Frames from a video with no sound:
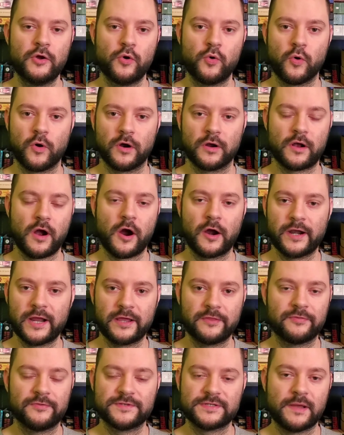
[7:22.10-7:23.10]
who are
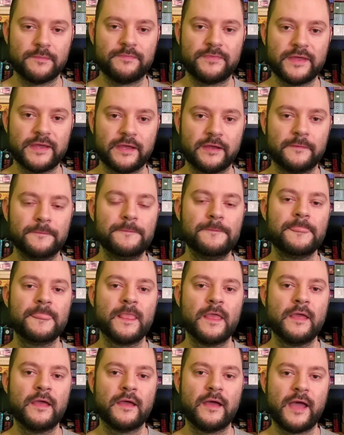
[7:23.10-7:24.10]
guarding something,
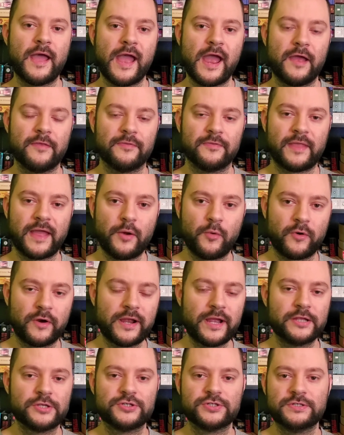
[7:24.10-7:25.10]
and they were
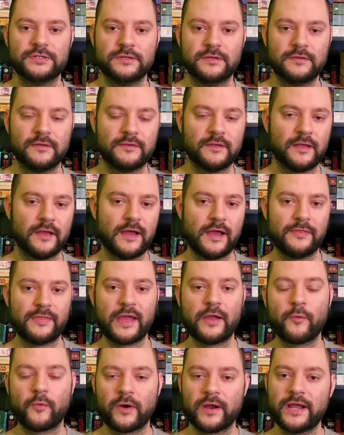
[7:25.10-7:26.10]
each. Uh,
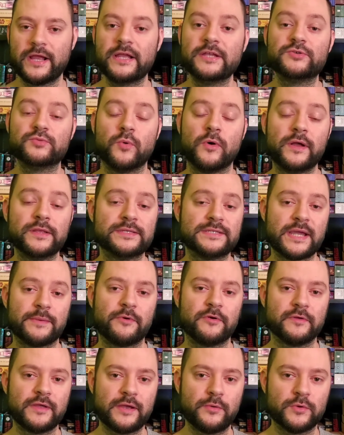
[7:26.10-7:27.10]
they were each one
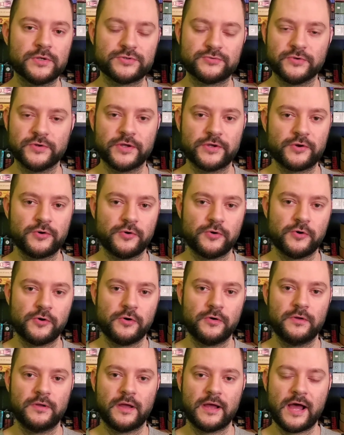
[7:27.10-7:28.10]
separately was really
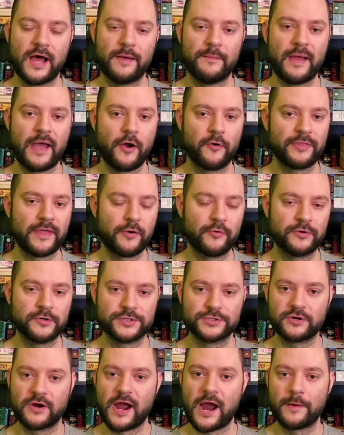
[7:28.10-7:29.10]
cool. Um, how they were
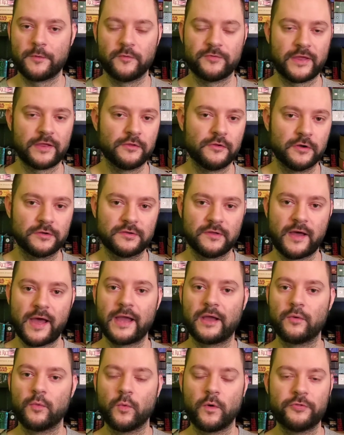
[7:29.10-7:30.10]
described, what they looked
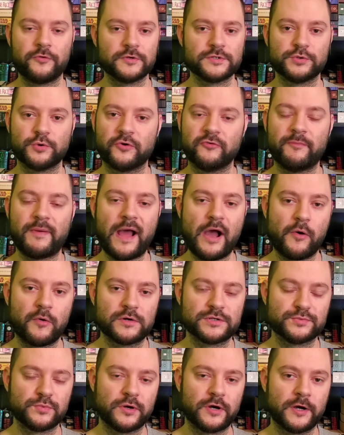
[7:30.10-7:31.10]
like, what their sort of
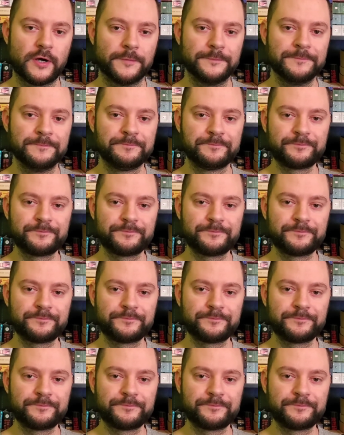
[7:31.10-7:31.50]
powers were,